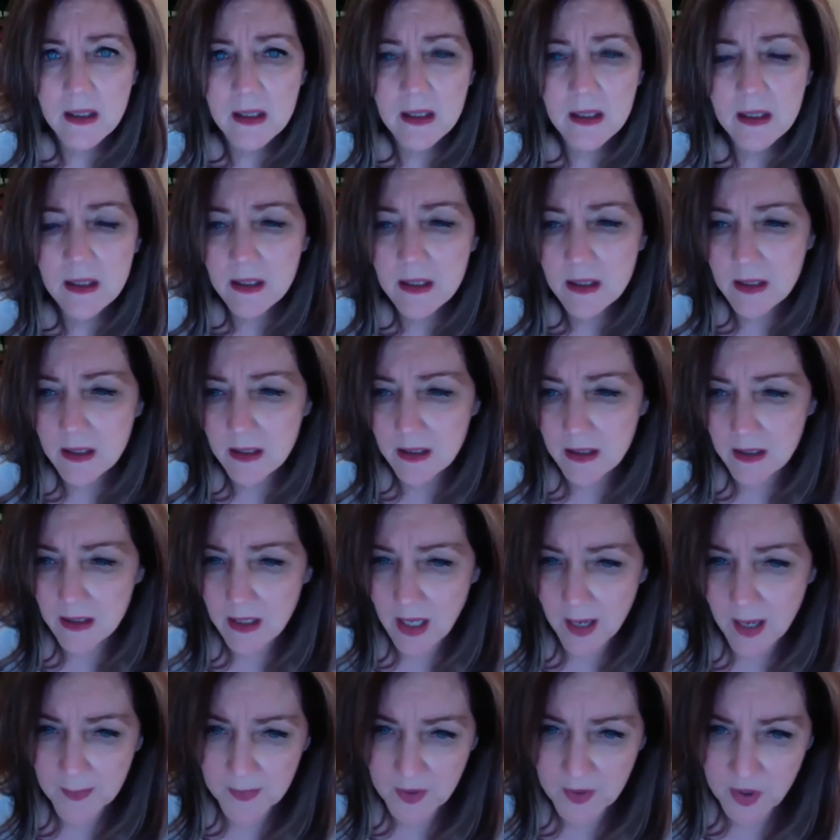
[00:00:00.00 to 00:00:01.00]

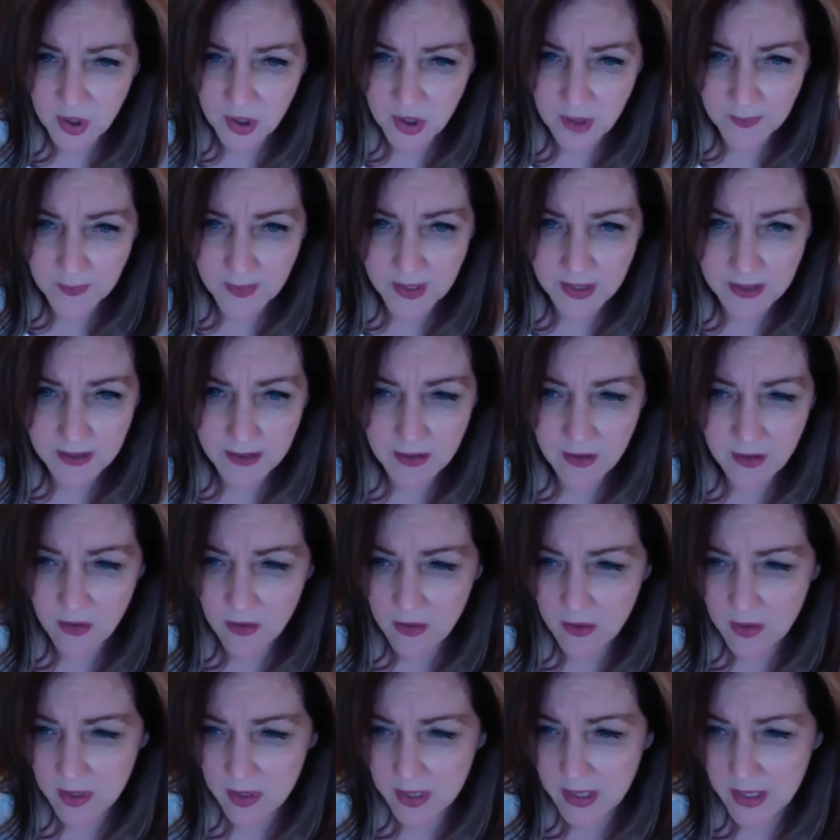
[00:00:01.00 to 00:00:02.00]
stop and share my
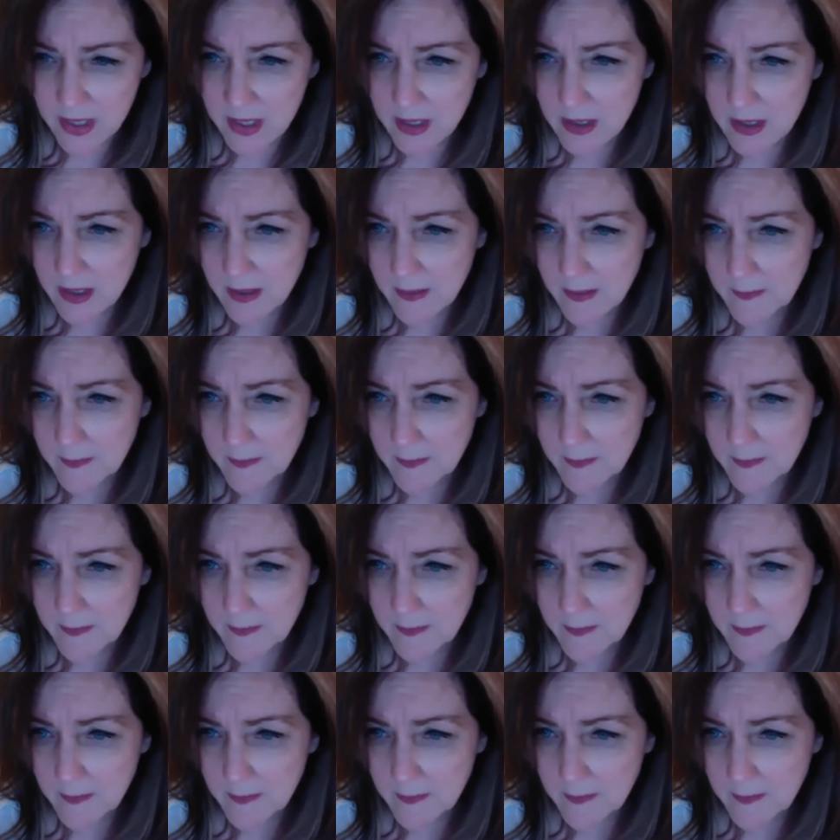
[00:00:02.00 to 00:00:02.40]
screen